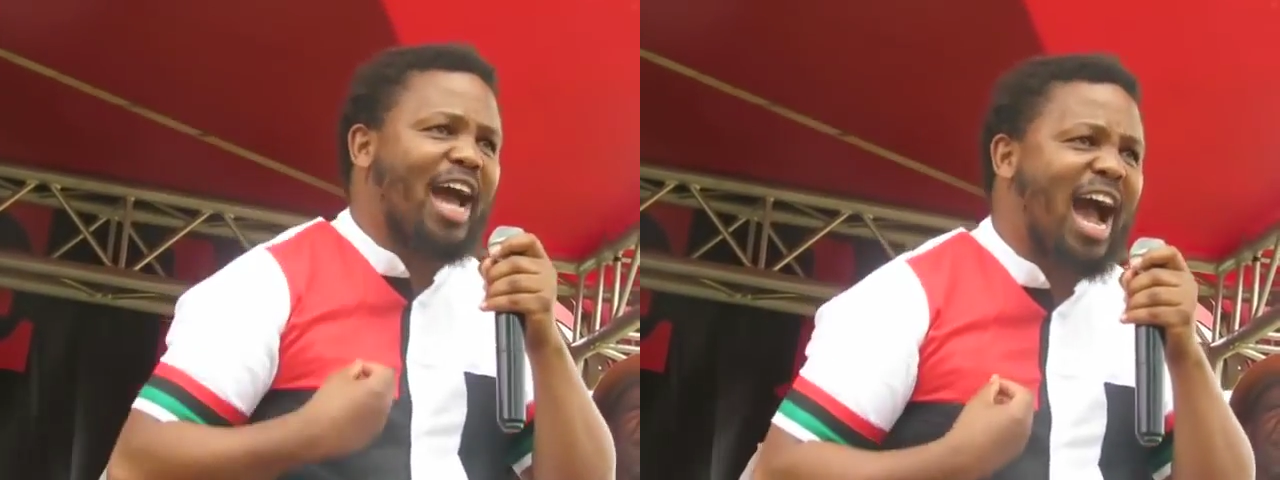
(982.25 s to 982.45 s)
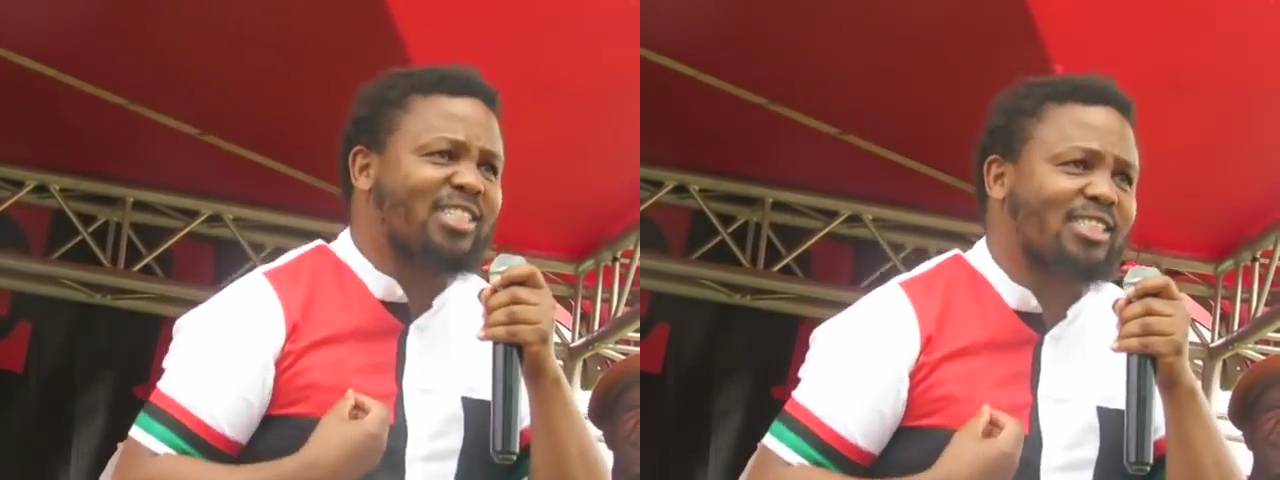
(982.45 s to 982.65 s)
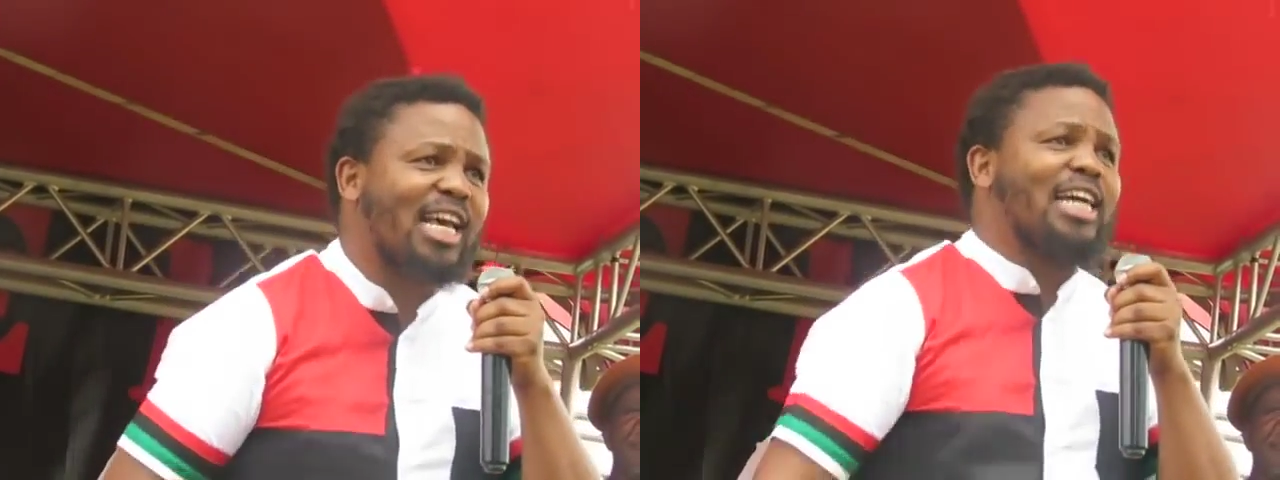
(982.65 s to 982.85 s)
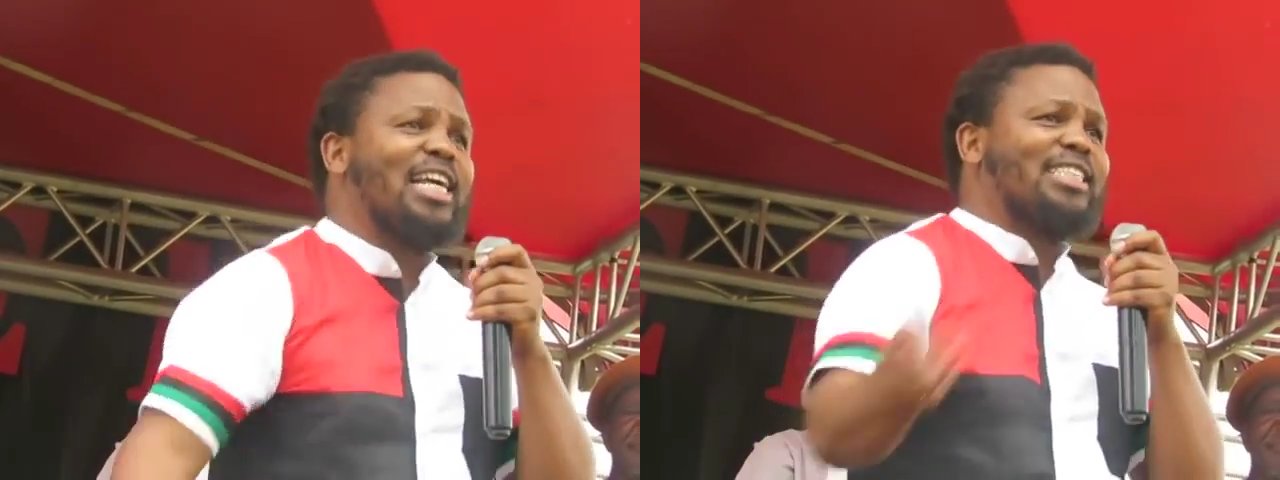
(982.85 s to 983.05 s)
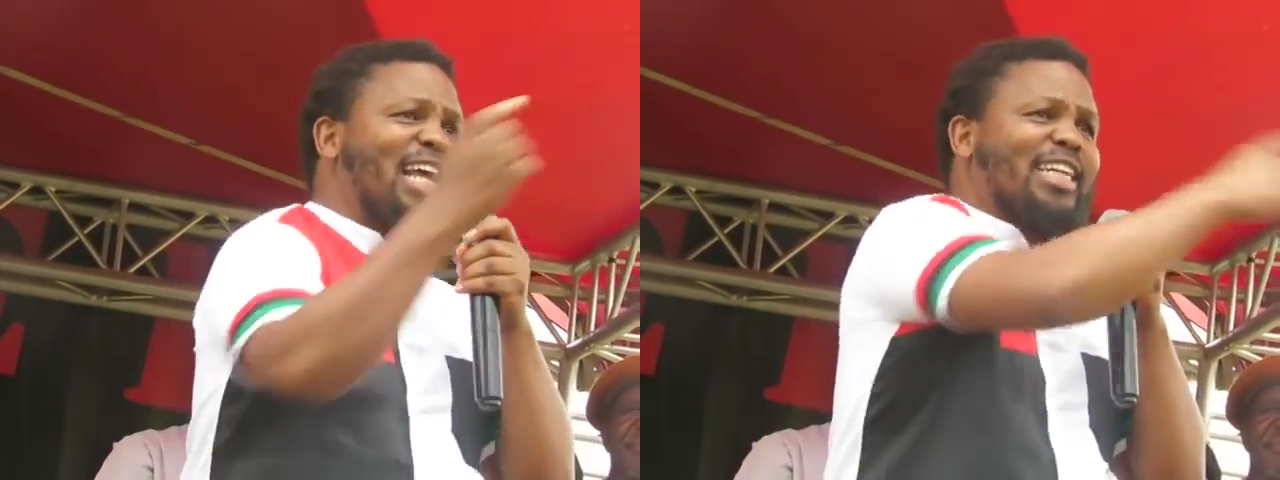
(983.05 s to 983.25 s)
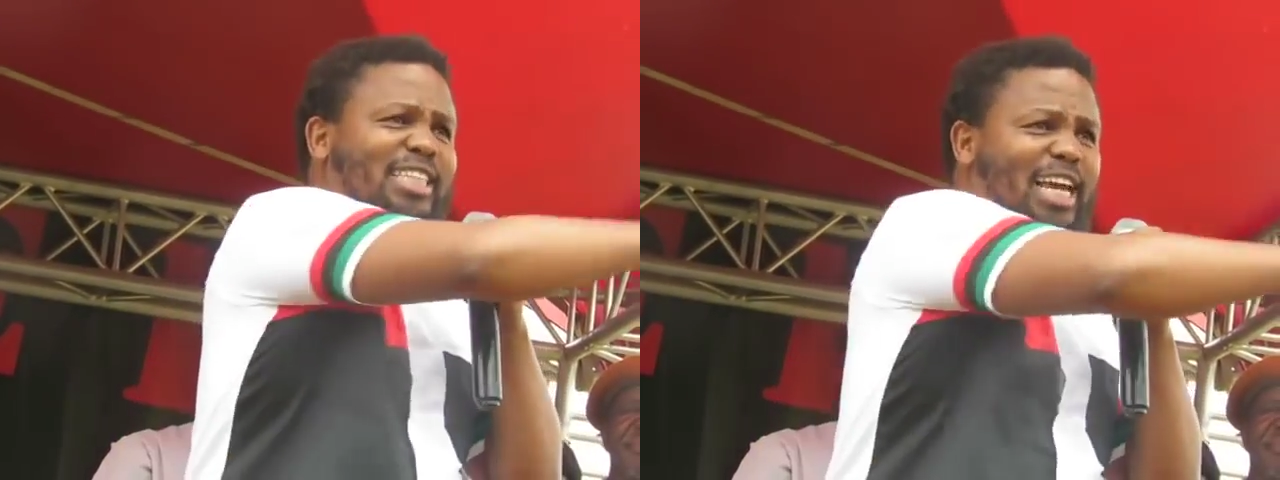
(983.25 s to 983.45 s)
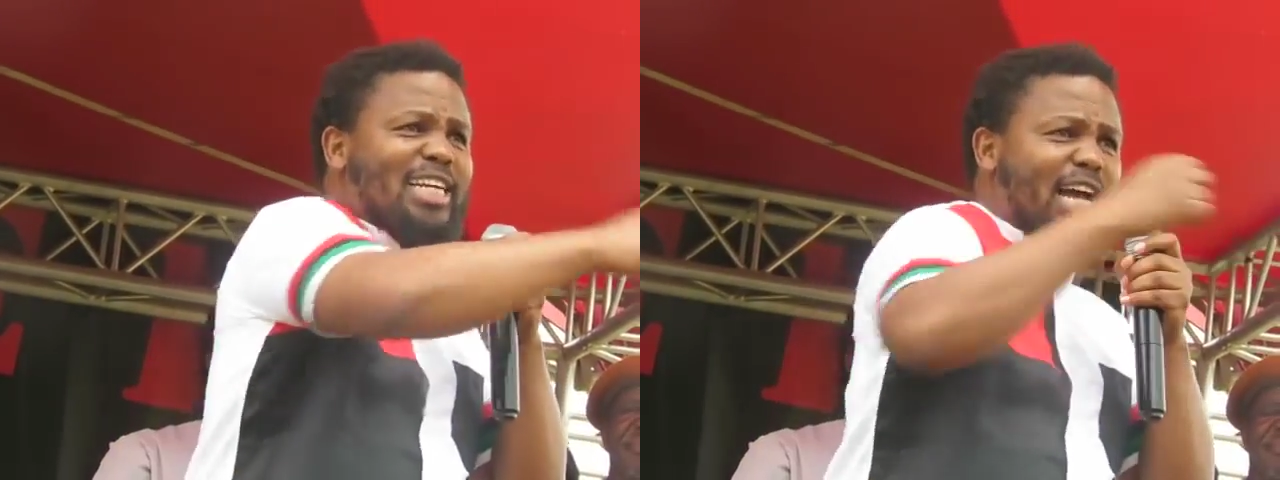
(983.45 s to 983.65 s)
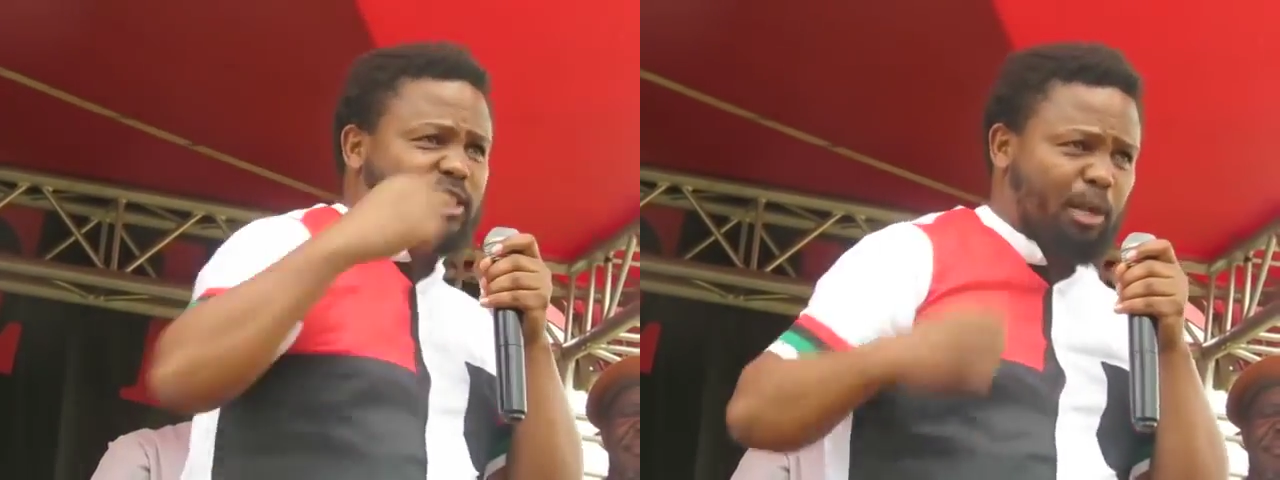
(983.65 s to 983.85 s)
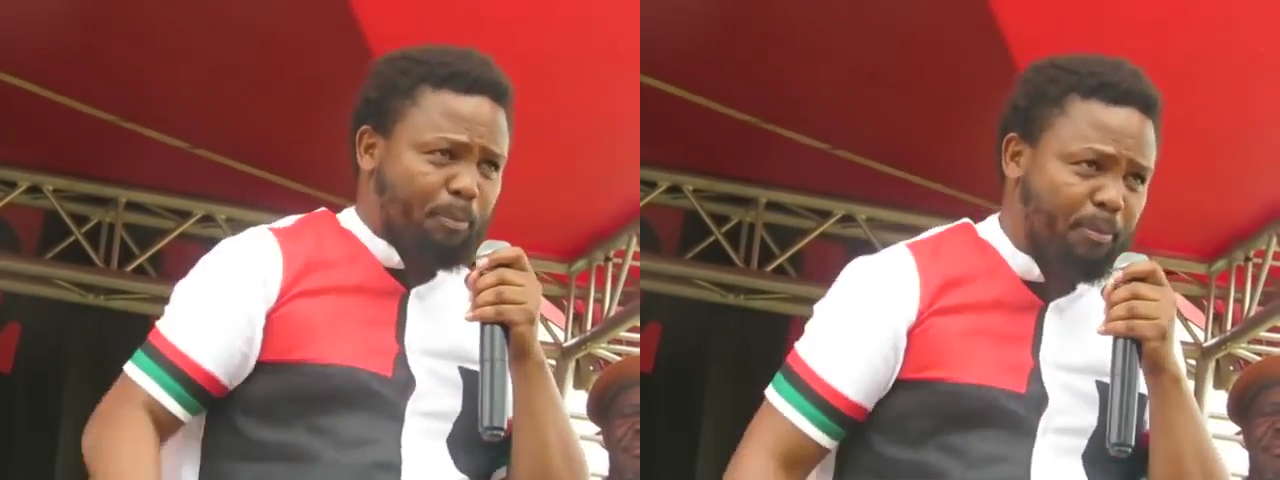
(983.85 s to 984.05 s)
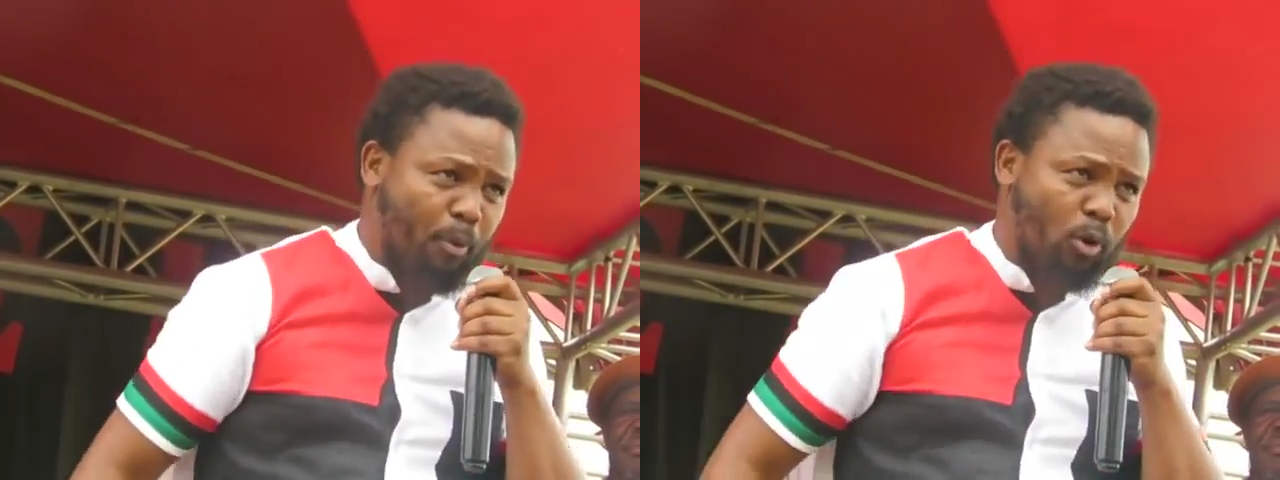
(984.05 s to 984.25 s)
us the taxi industry
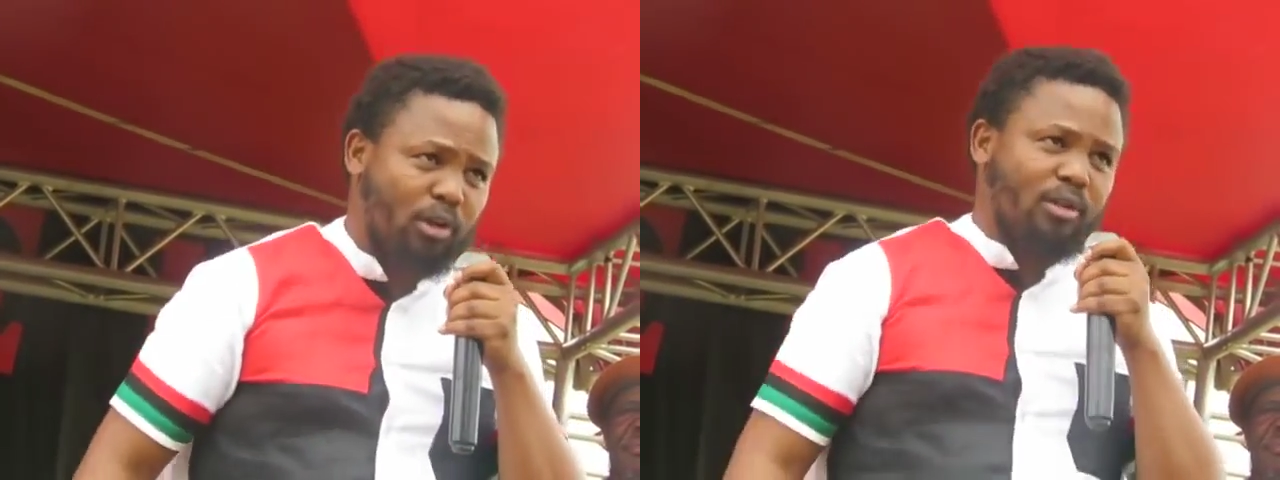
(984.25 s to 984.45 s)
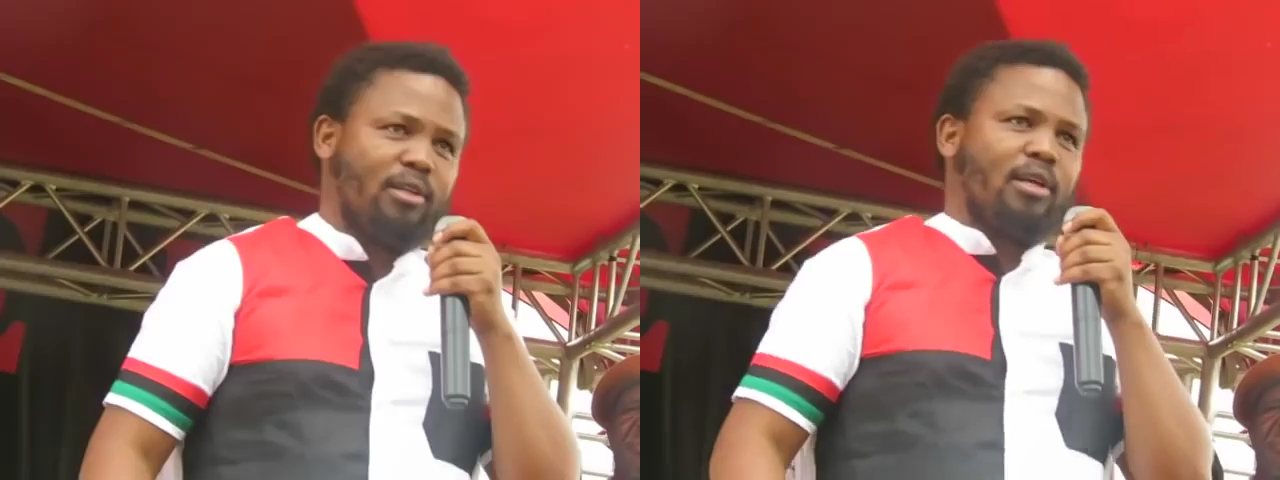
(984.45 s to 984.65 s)
people.